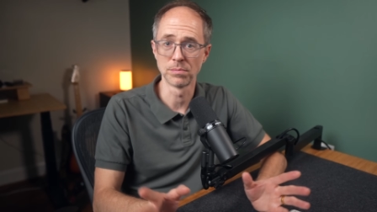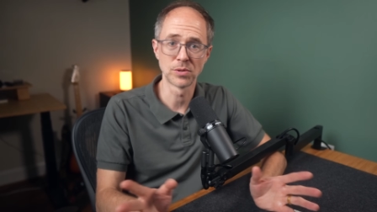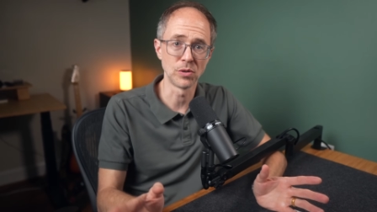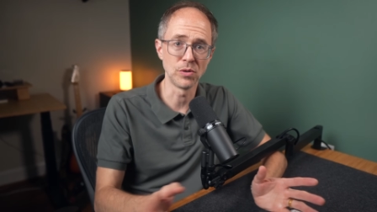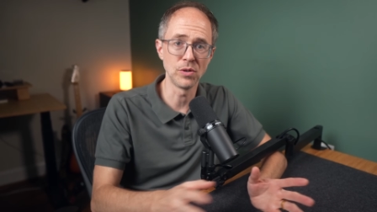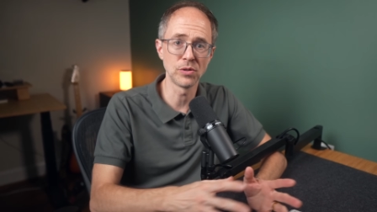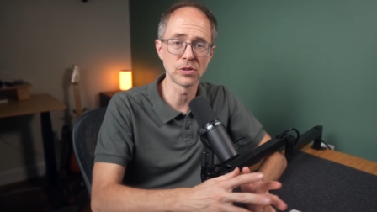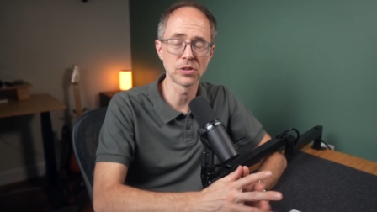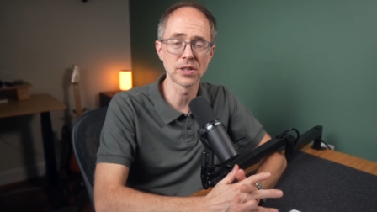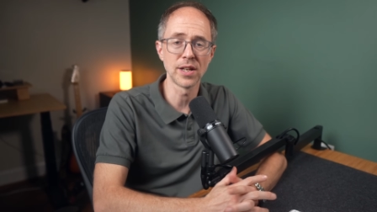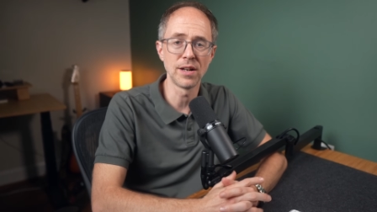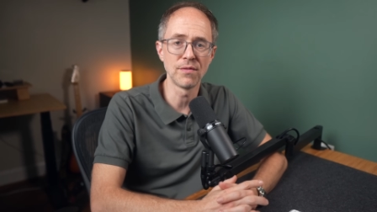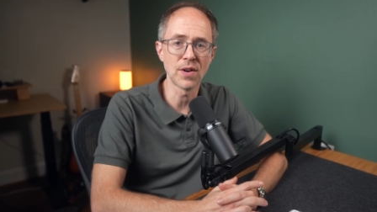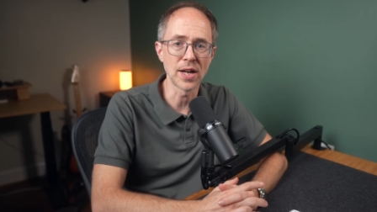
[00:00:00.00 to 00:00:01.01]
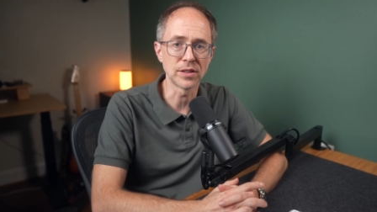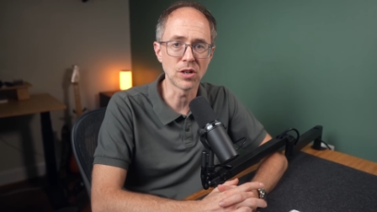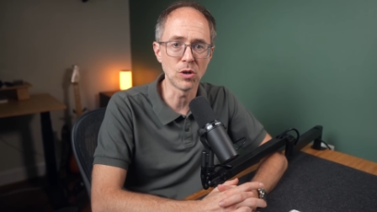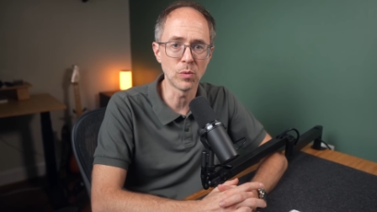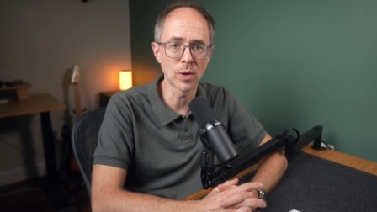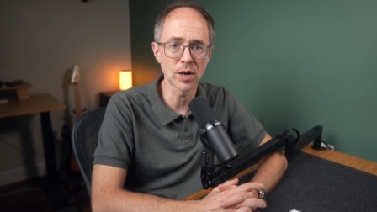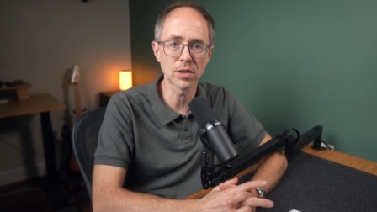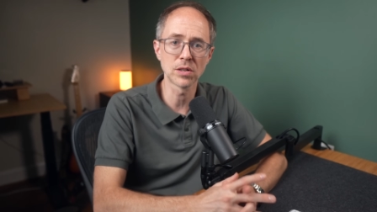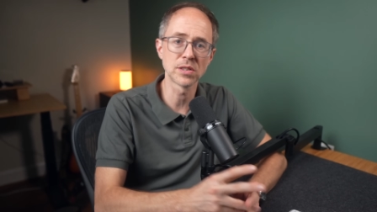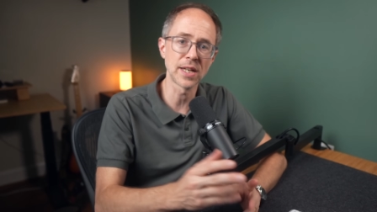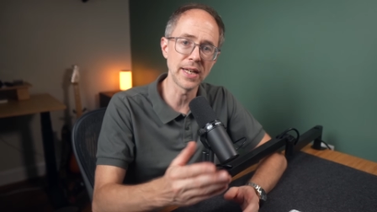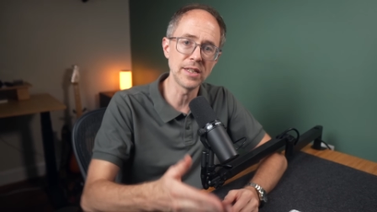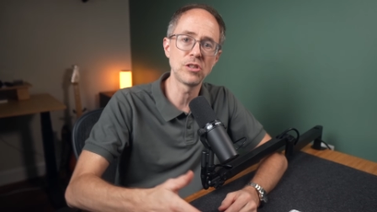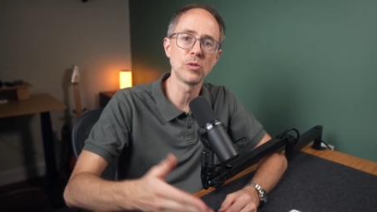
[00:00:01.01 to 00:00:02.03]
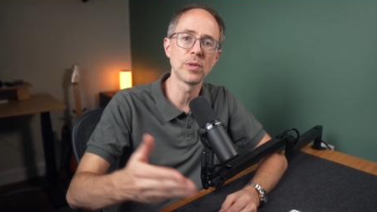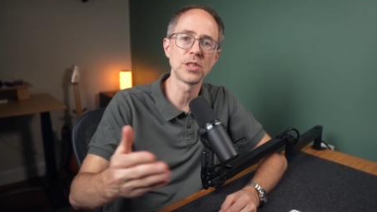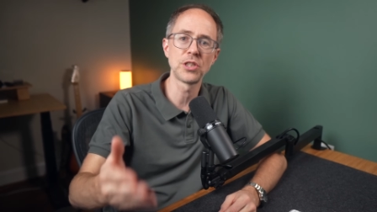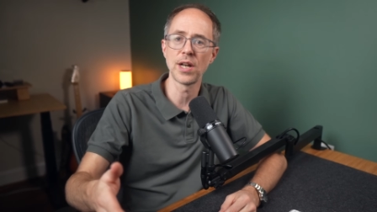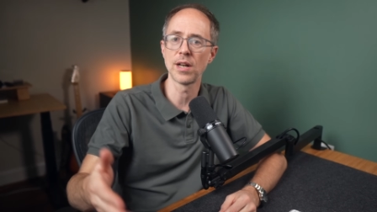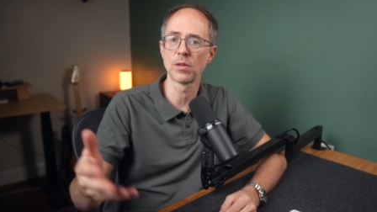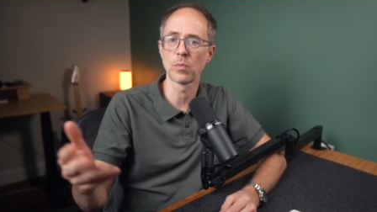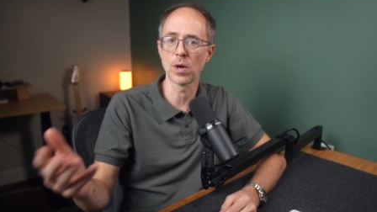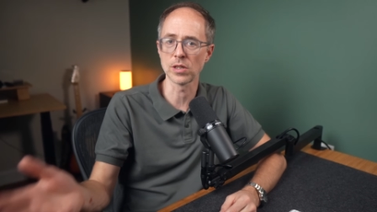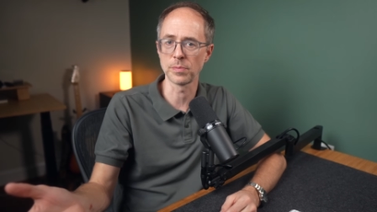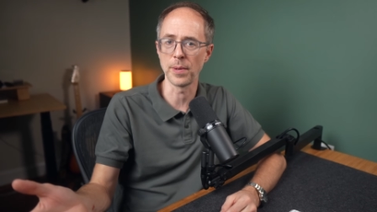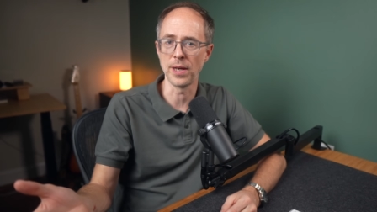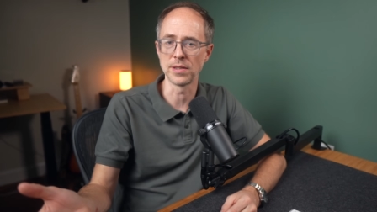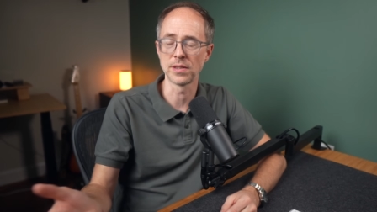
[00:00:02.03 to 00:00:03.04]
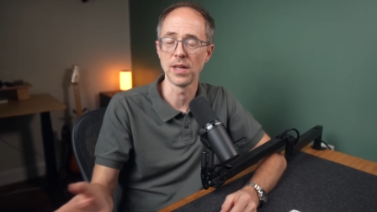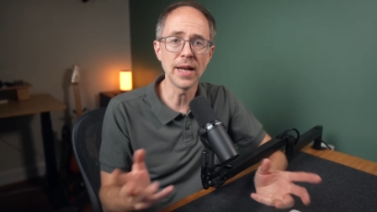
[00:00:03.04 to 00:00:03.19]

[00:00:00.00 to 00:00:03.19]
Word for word: so users can invite coworkers into a shared workspace,